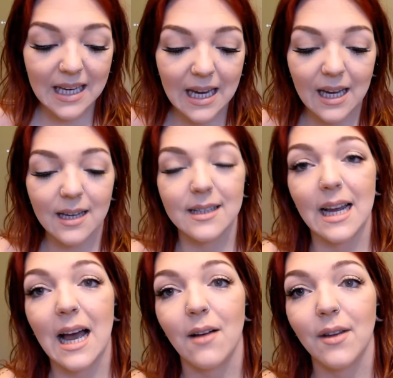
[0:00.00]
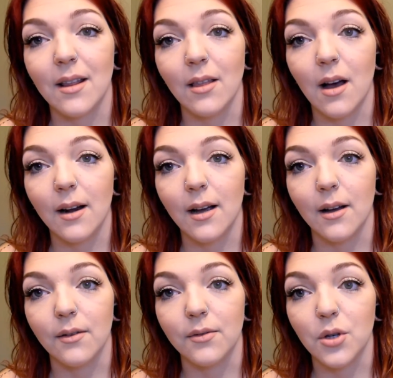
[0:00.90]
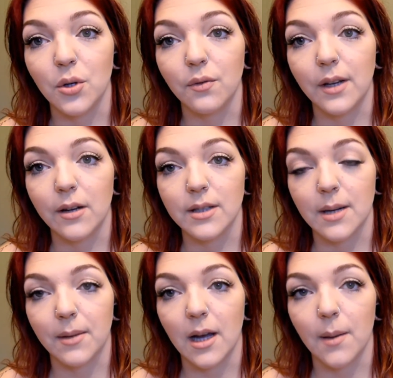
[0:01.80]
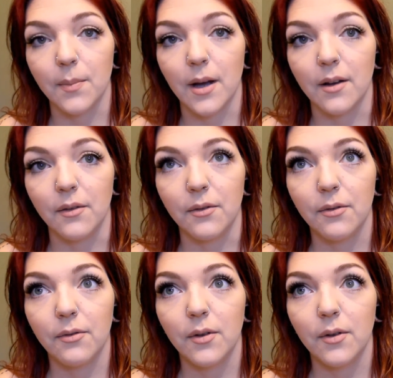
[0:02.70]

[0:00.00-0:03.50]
And I have a lot of new videos coming up of,